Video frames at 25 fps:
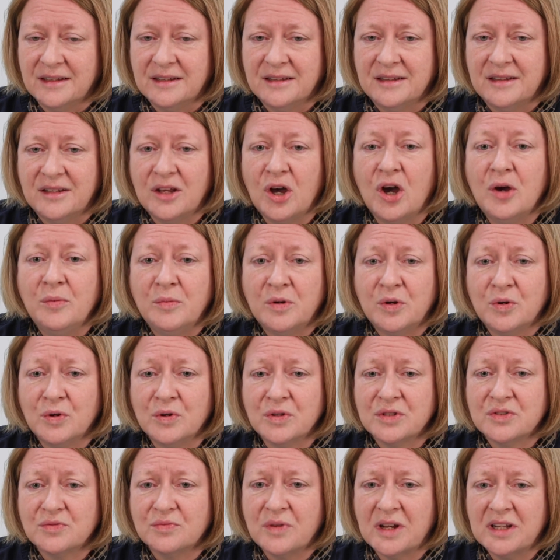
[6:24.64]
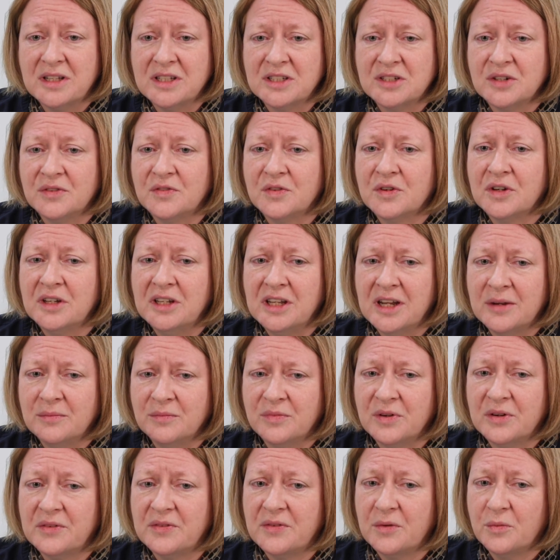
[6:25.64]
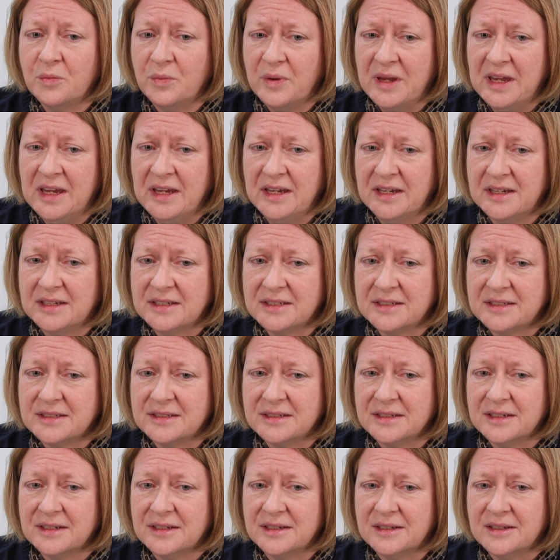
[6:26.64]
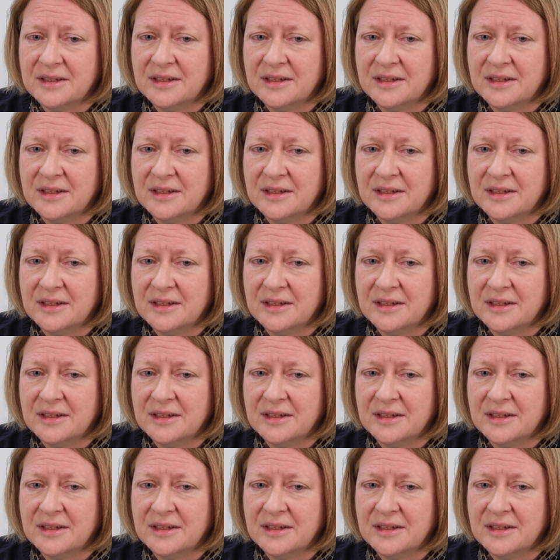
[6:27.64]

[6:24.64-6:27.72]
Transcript: The HOPE course runs over a number of weeks.